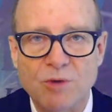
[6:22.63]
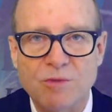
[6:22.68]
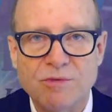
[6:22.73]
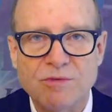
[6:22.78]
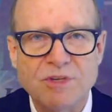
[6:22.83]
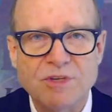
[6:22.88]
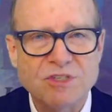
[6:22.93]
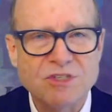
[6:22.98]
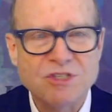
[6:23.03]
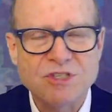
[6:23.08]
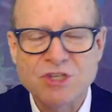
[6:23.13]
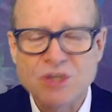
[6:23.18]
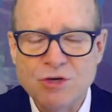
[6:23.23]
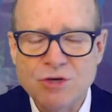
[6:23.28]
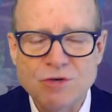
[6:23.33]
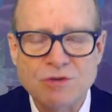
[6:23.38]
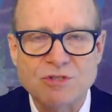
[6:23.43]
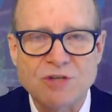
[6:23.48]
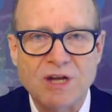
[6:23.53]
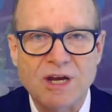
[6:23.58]
And this is
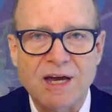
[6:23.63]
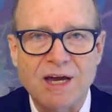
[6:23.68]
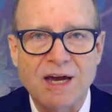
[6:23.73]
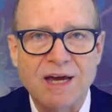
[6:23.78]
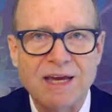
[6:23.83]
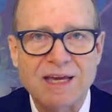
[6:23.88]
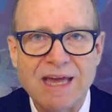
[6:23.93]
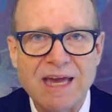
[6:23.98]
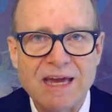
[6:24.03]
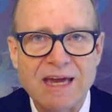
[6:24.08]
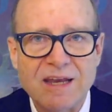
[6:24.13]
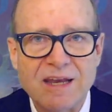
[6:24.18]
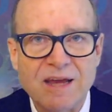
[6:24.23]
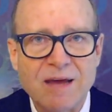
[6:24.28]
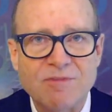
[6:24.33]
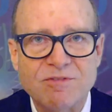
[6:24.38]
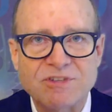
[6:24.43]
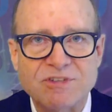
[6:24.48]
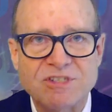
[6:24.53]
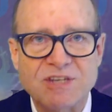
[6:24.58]
huge. I can't
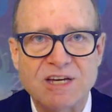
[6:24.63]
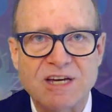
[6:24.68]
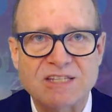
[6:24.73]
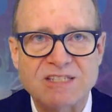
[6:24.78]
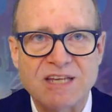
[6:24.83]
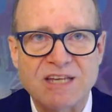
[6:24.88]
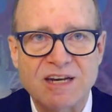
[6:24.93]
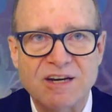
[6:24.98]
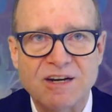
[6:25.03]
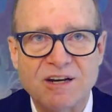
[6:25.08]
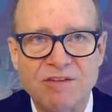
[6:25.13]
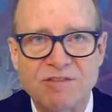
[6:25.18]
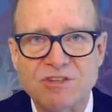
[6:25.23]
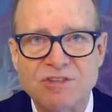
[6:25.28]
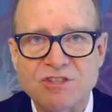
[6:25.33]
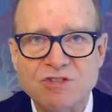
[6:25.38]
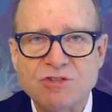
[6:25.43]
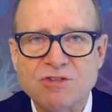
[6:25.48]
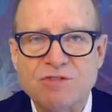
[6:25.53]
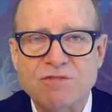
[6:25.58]
emphasize that enough.
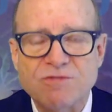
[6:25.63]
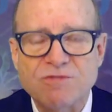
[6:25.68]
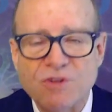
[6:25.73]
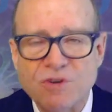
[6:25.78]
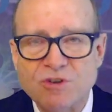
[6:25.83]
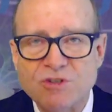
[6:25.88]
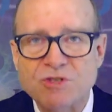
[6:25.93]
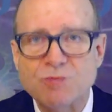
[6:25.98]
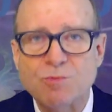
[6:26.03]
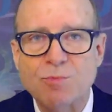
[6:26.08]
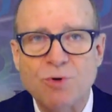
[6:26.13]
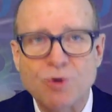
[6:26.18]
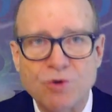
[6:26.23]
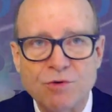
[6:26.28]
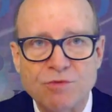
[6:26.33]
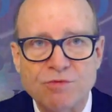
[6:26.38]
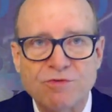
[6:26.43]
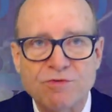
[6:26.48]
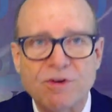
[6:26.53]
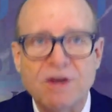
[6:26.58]
This is the first
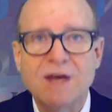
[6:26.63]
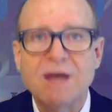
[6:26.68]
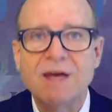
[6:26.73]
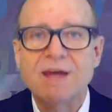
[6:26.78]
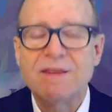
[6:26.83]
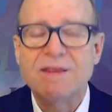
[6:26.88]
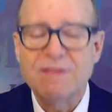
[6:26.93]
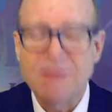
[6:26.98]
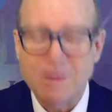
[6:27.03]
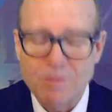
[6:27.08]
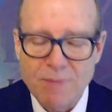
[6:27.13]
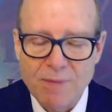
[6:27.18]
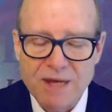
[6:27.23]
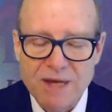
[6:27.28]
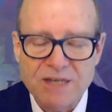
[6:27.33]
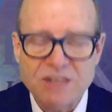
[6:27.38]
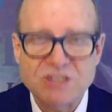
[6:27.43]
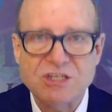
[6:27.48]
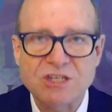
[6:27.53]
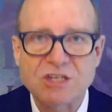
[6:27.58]
proof that
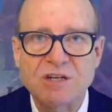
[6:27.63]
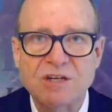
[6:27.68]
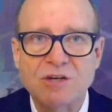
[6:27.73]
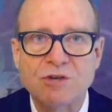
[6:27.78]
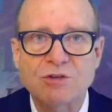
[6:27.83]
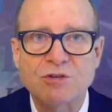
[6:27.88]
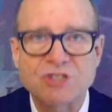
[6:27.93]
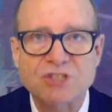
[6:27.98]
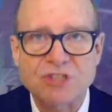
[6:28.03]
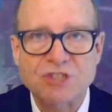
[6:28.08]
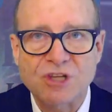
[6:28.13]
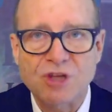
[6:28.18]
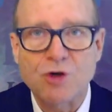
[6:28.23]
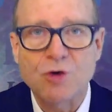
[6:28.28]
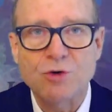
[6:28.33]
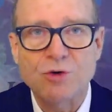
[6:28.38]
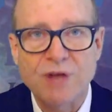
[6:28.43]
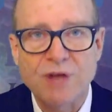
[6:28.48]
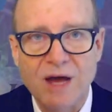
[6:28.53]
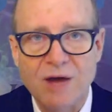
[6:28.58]
medicine could
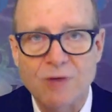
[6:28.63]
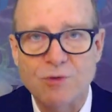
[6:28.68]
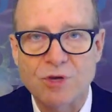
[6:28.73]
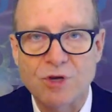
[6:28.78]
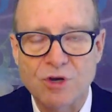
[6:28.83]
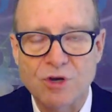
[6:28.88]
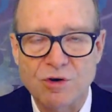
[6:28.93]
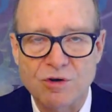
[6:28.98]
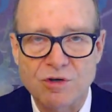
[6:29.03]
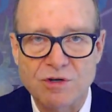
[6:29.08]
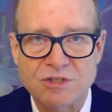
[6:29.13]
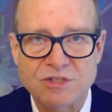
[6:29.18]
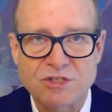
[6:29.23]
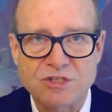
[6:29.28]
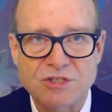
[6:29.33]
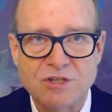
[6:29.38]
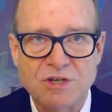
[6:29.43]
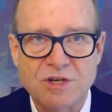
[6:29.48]
slow down recurrence.